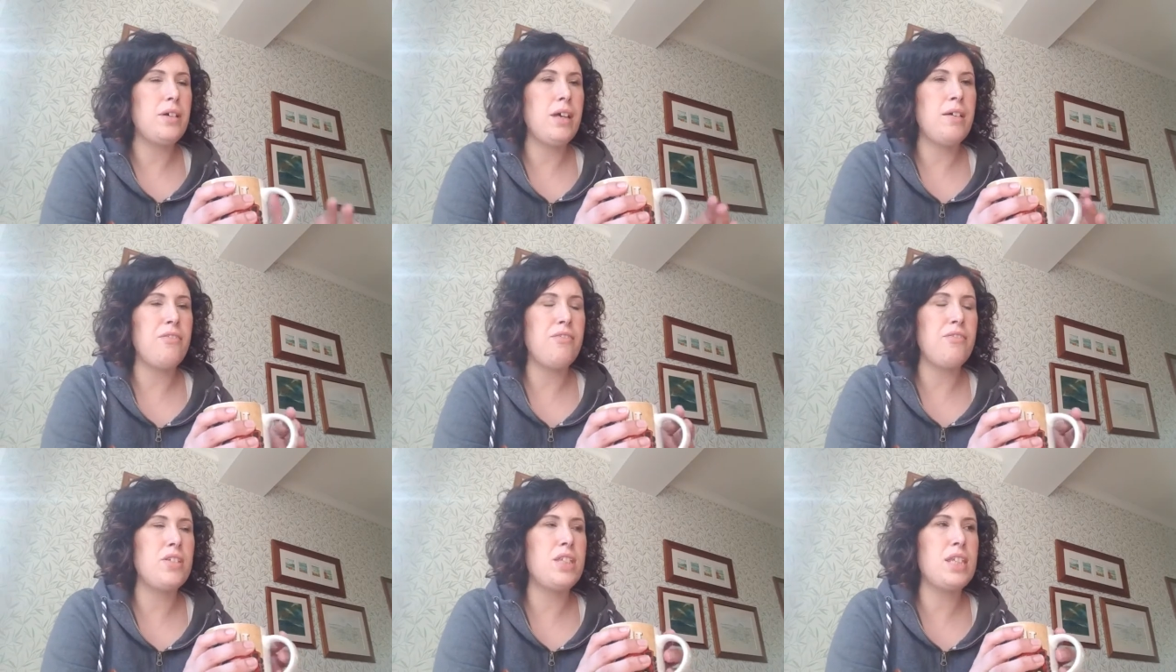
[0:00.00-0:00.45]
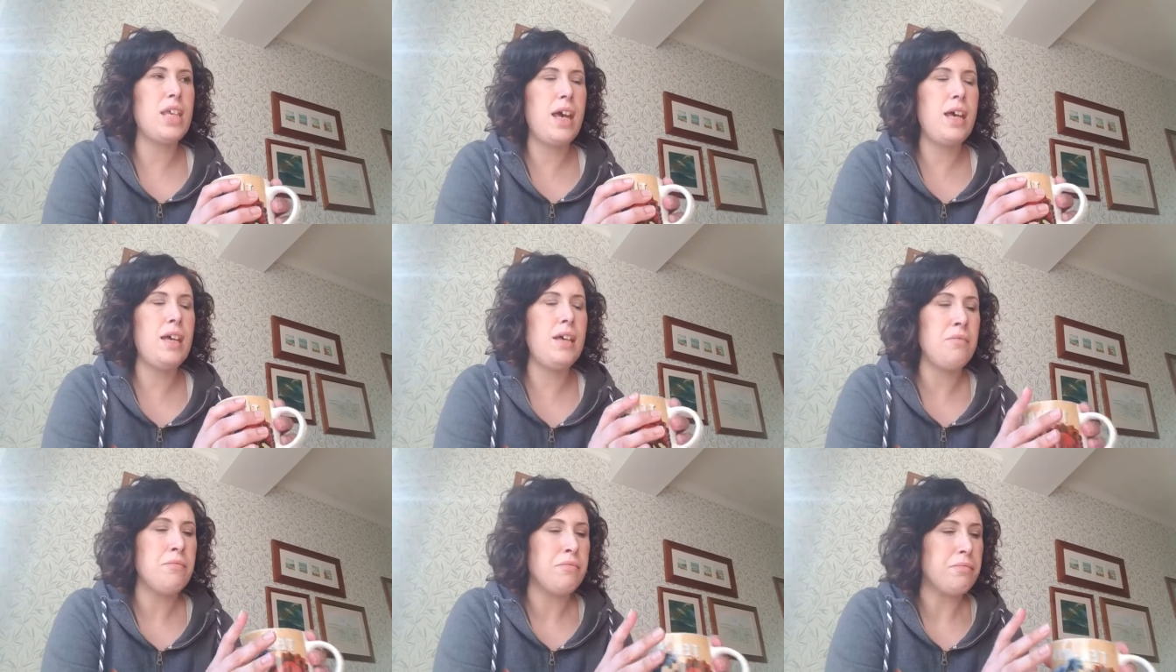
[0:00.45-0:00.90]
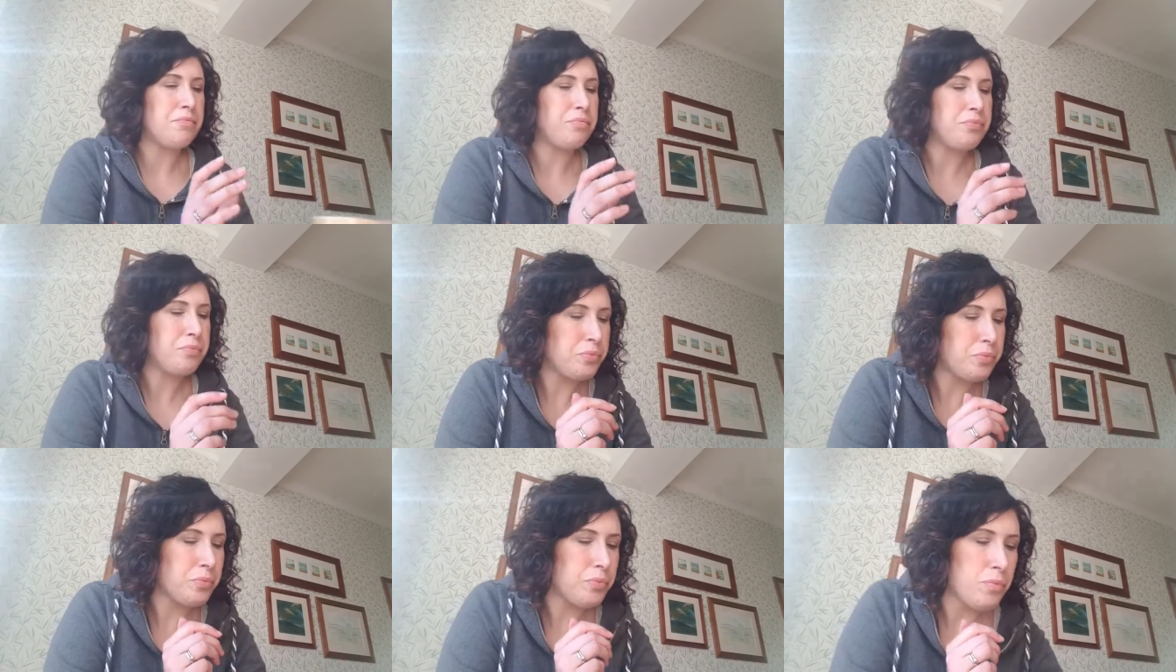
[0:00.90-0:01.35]
say
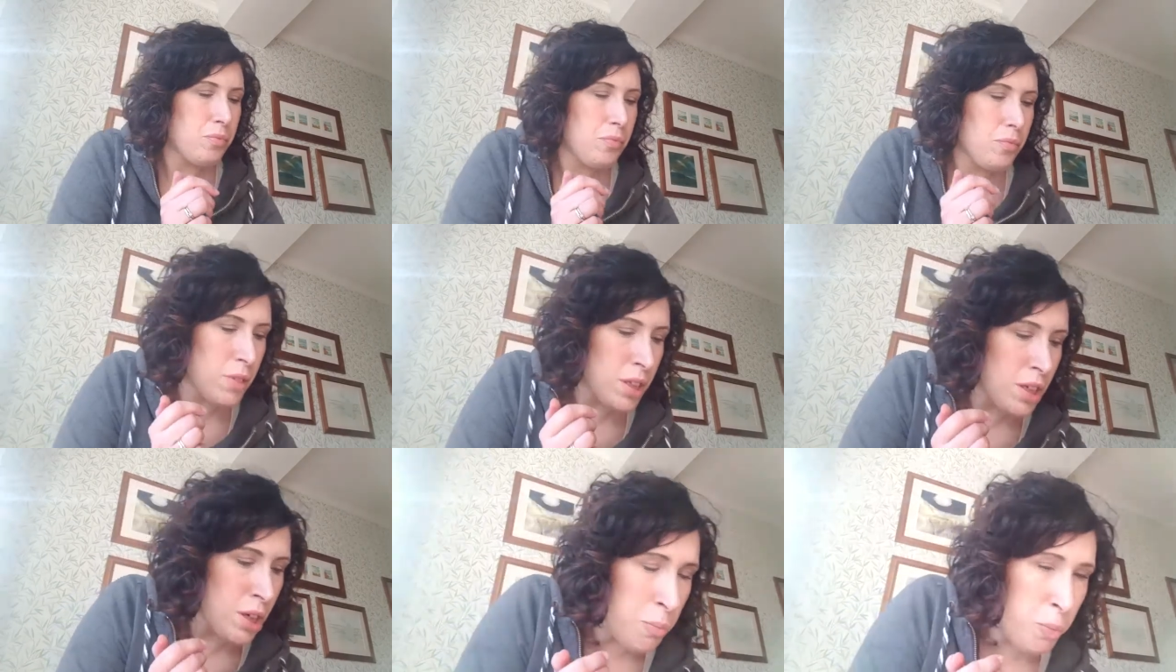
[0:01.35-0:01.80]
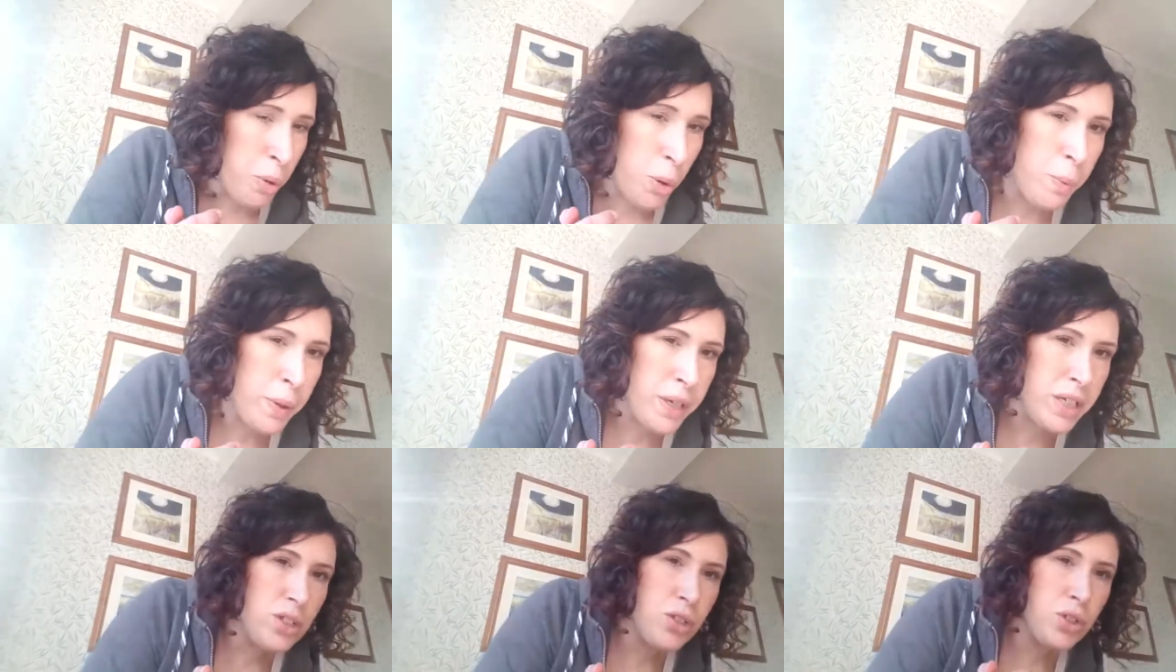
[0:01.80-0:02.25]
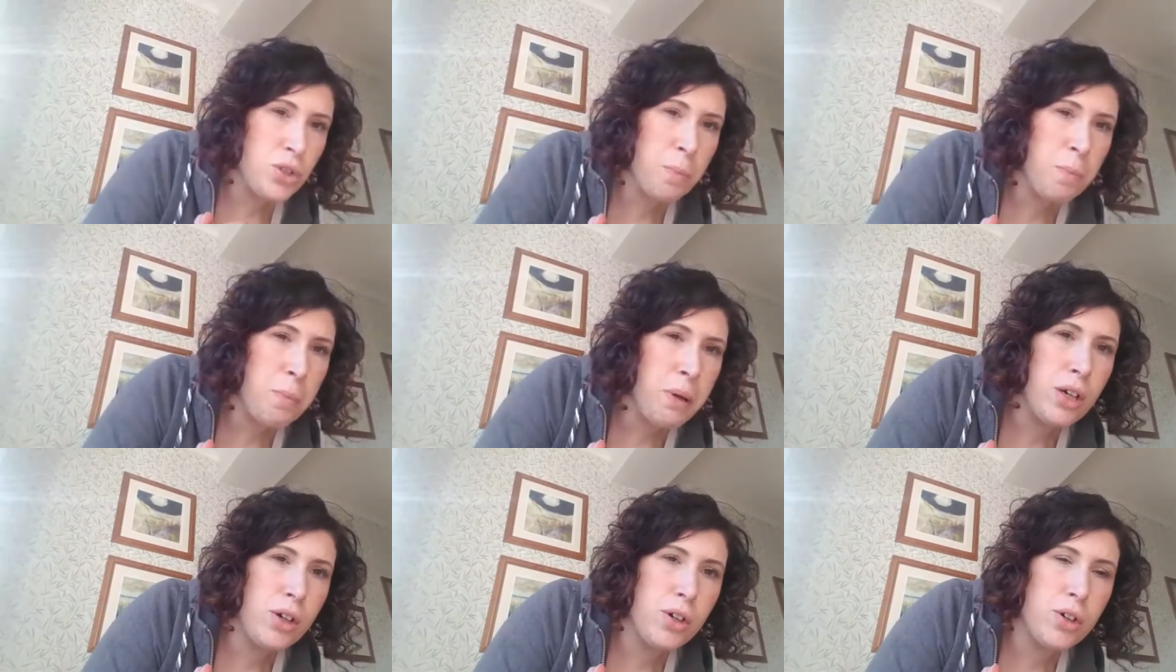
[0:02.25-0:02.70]
a puppy's
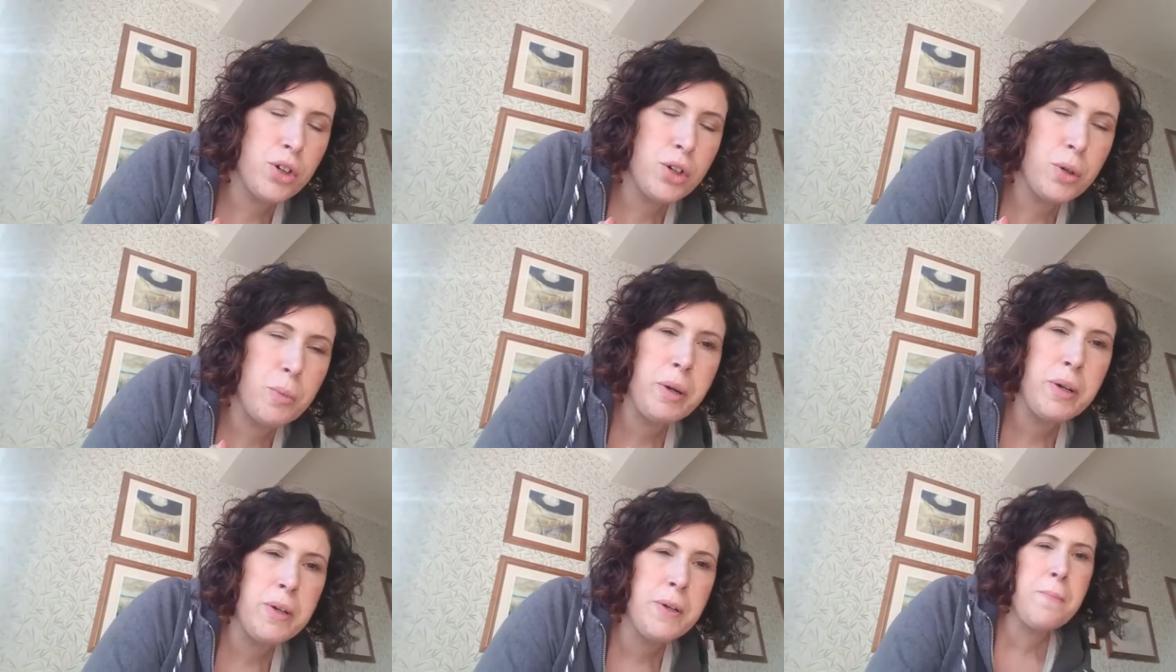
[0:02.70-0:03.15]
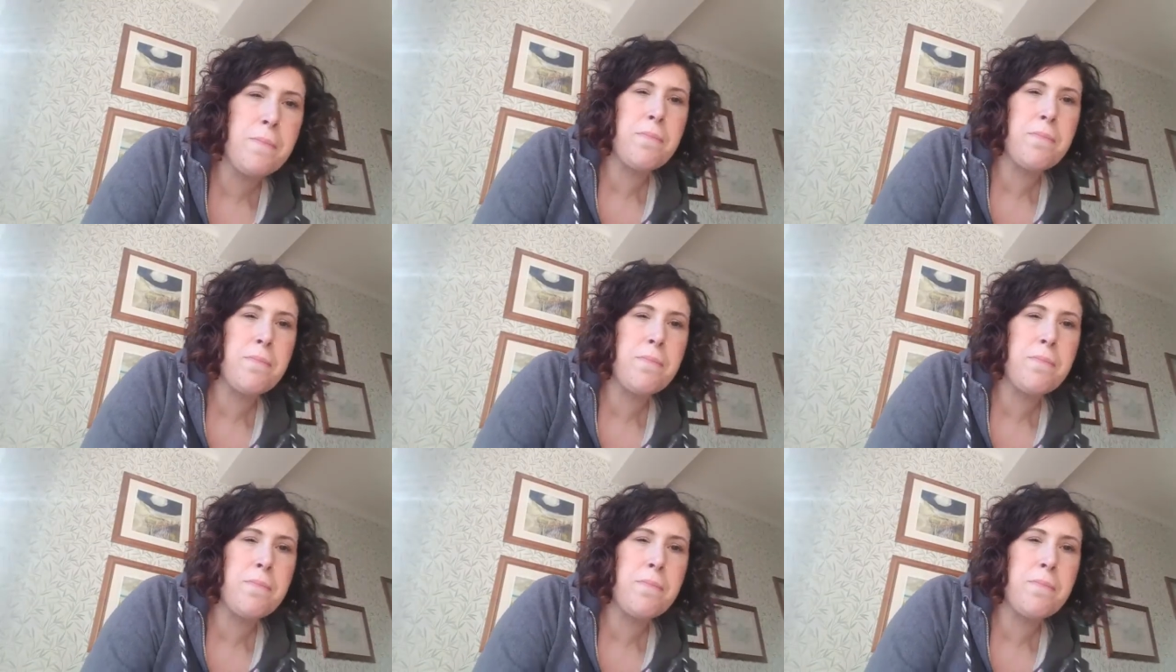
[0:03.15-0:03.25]
jumping up